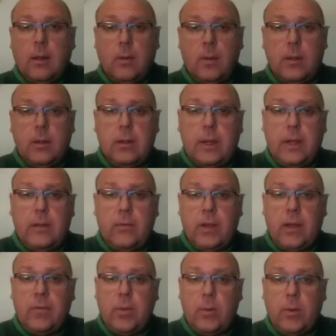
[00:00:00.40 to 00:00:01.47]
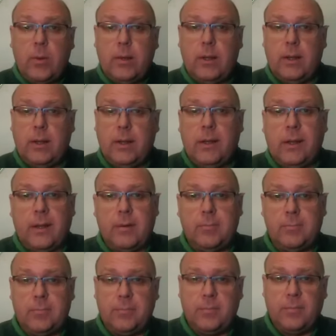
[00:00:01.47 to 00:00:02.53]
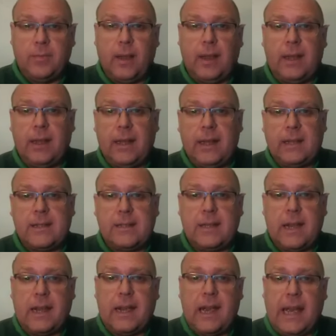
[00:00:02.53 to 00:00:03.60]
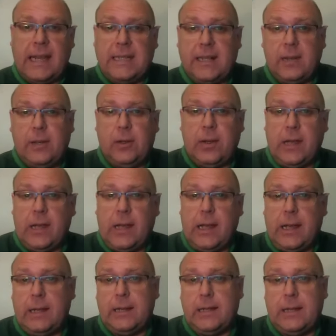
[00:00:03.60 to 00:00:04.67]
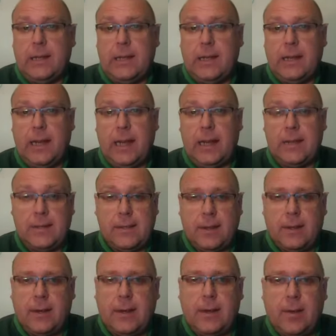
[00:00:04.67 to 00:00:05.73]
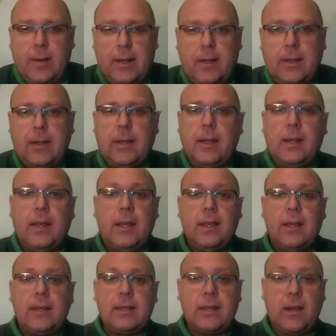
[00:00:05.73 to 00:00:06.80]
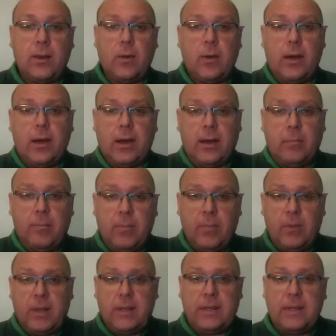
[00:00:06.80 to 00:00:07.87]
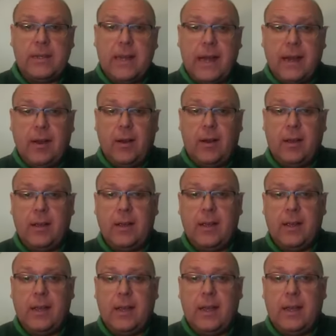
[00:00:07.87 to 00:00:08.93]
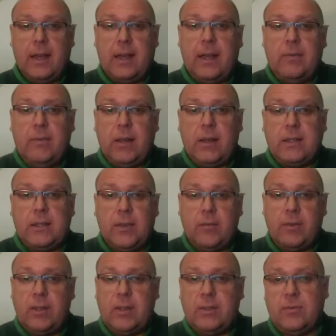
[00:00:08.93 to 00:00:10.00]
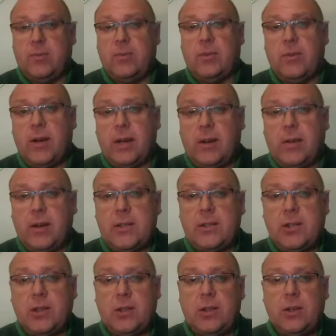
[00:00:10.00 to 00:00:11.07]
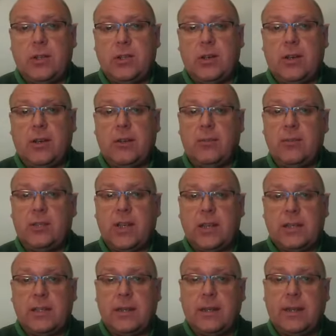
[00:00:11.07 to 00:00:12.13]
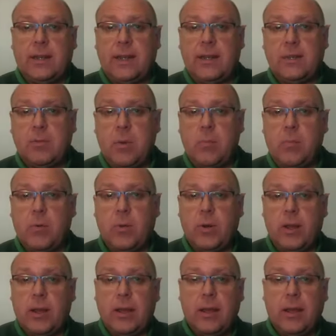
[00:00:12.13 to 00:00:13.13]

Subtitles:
Well, good evening, everyone. It's 8 o'clock and it's Sunday night. So this is our evening service for Greater Grace Church of Chester in Elsmereport.